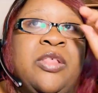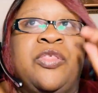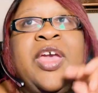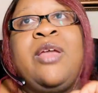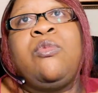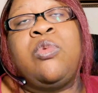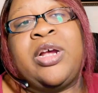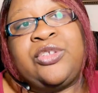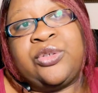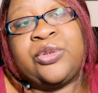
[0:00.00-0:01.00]
Then
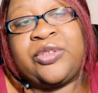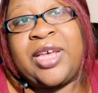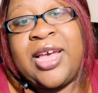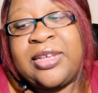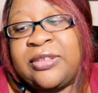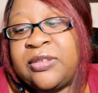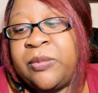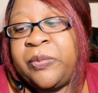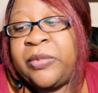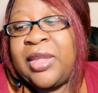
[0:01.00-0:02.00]
Russell says,
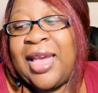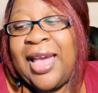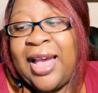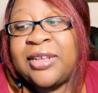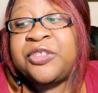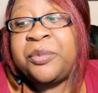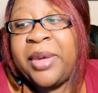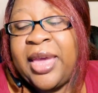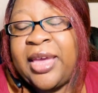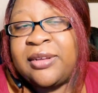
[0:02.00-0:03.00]
as
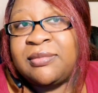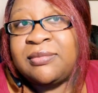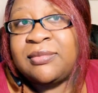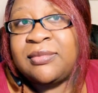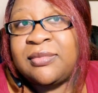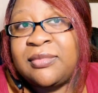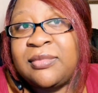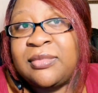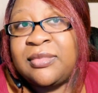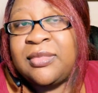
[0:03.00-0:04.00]
men,
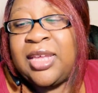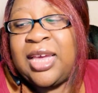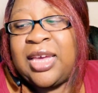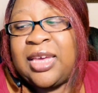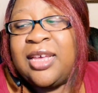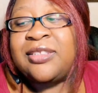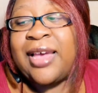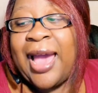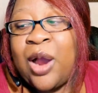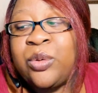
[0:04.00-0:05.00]
it's
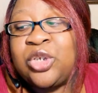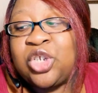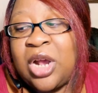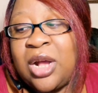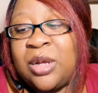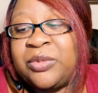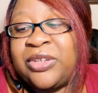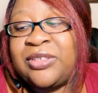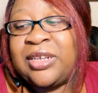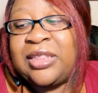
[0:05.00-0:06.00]
our job
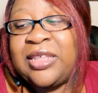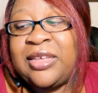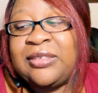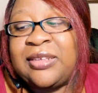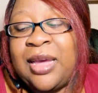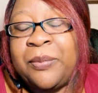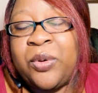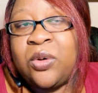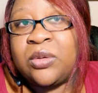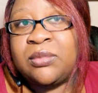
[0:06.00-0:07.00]
to set the
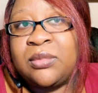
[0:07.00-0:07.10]
example